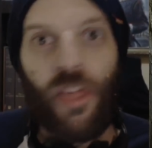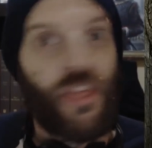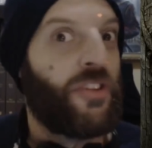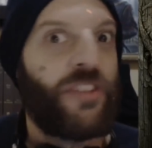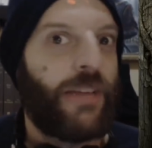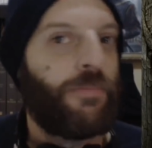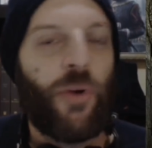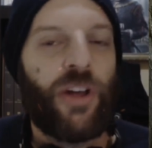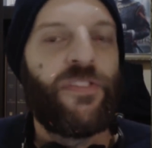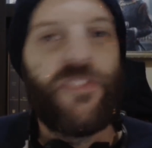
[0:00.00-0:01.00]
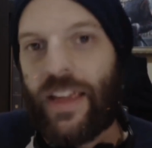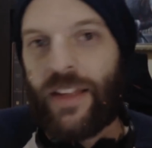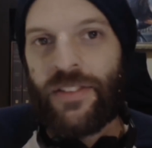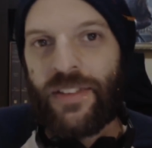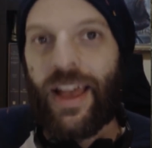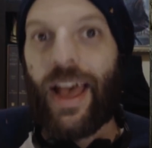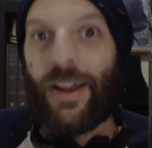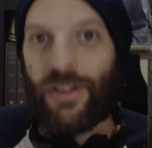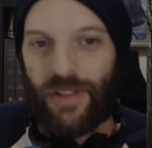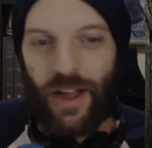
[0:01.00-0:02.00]
13-point Fiends,
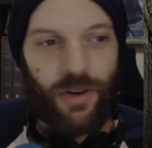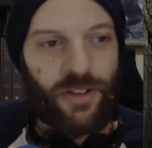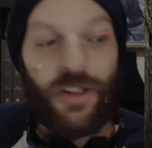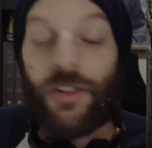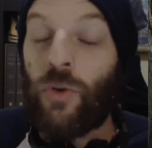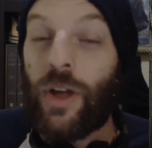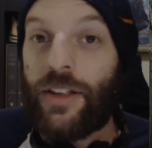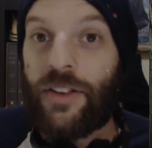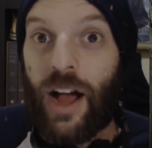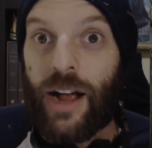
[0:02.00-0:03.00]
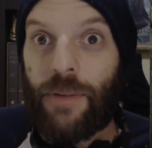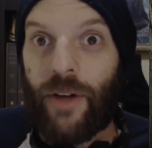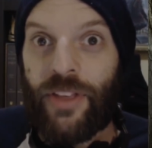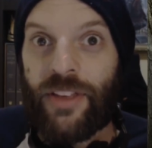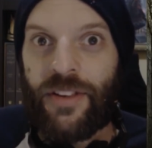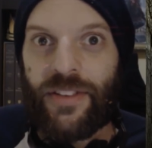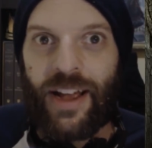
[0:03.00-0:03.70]
etc. So let's quickly talk about this because I